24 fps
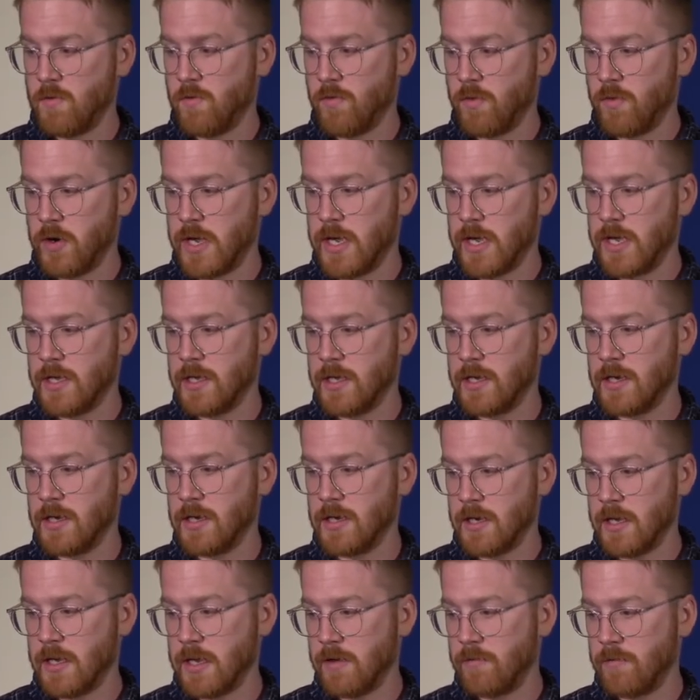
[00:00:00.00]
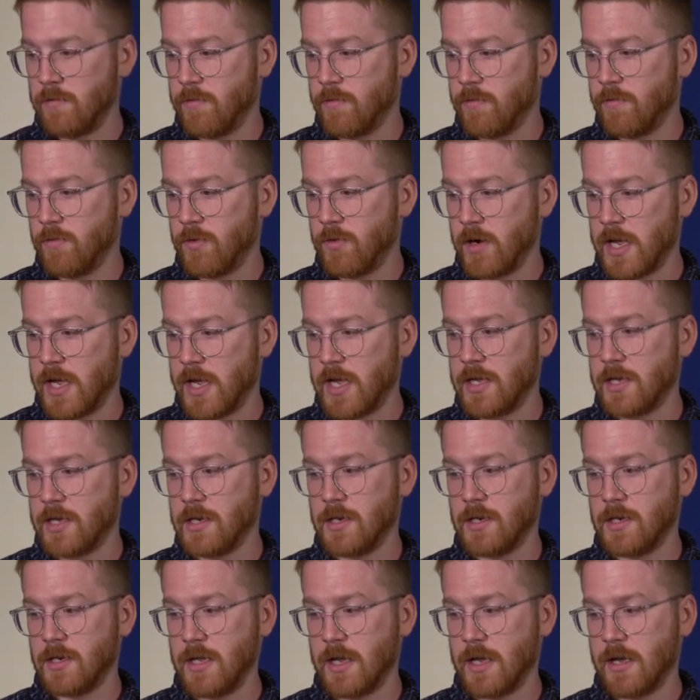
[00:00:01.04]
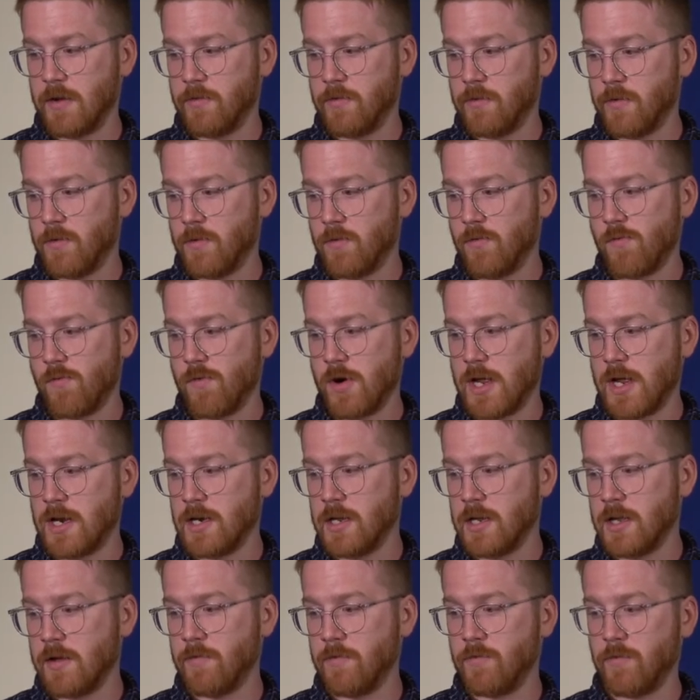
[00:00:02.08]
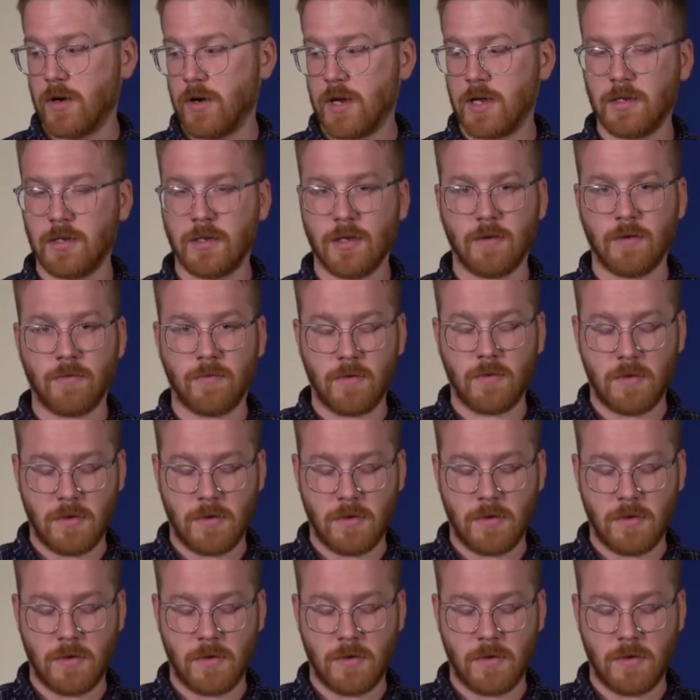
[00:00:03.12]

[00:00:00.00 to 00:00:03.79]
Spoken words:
Right, left, right, left, right, left, right, left.